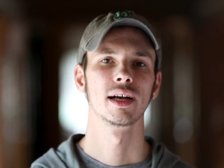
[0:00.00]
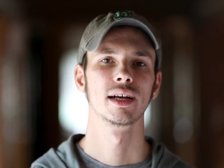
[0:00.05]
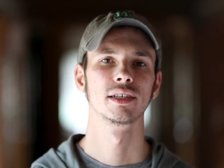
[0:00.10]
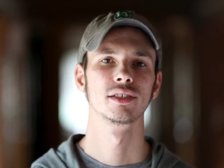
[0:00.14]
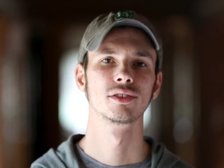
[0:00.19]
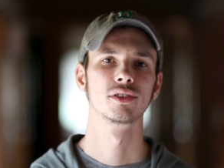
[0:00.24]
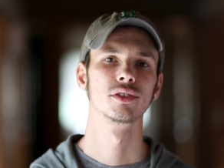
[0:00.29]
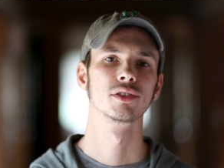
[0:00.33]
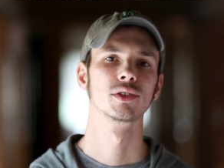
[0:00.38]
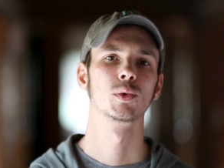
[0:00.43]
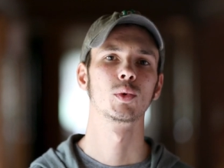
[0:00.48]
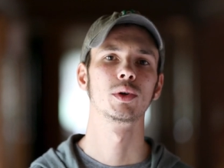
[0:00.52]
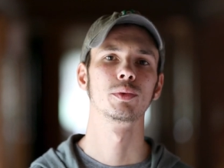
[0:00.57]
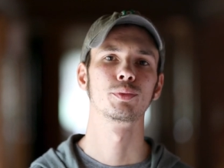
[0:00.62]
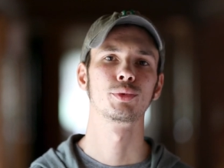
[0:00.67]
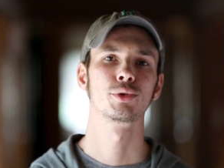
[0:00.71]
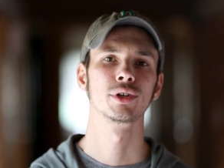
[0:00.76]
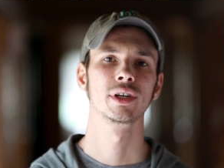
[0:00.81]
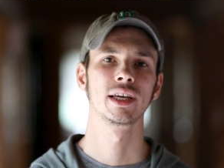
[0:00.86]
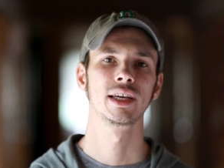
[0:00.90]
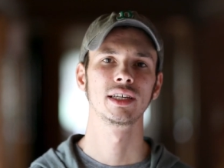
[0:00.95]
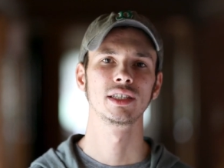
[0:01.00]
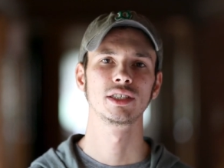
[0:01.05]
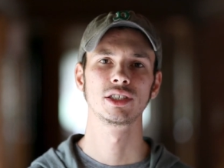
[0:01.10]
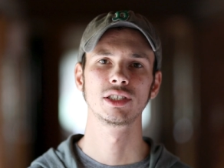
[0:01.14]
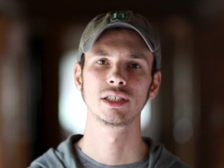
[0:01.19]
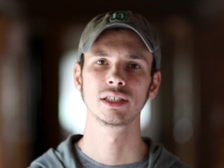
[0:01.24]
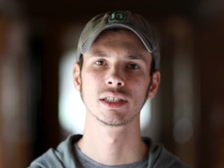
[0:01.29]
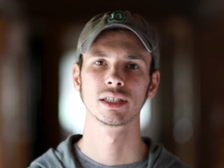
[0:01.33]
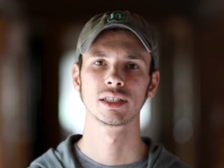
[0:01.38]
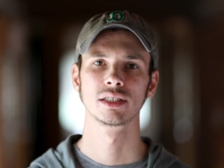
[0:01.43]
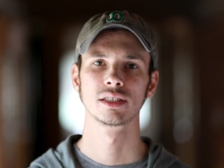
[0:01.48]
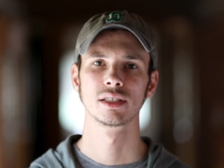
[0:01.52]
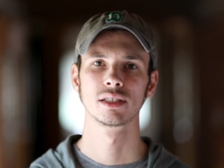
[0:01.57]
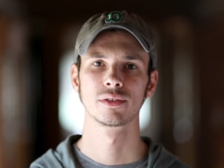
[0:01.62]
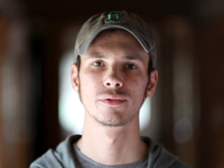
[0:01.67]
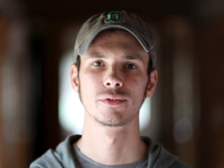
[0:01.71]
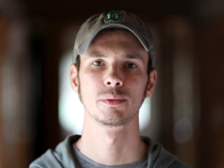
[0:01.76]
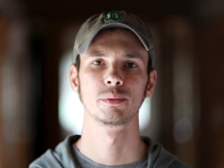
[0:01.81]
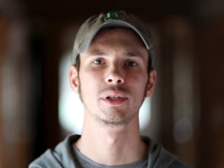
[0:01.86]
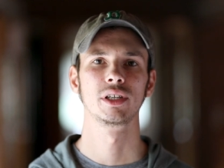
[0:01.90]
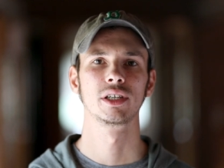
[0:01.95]
as those 1.8G
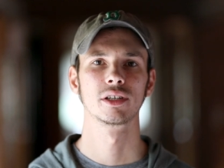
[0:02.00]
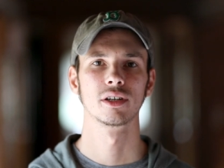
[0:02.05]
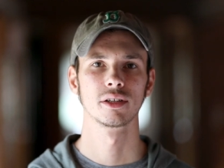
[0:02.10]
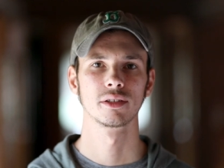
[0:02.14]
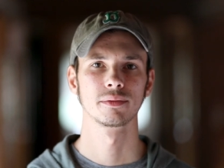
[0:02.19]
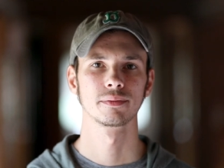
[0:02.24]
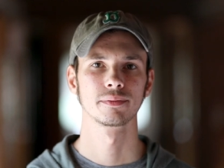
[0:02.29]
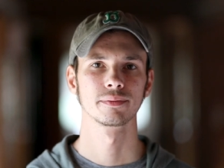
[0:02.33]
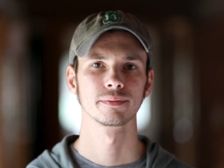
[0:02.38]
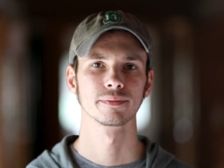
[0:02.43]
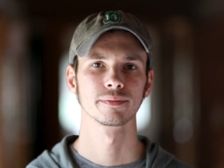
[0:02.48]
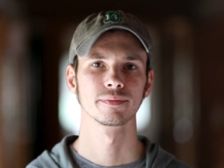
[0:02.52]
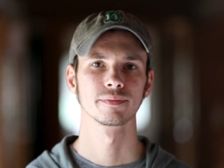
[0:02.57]
lenses from Nikon.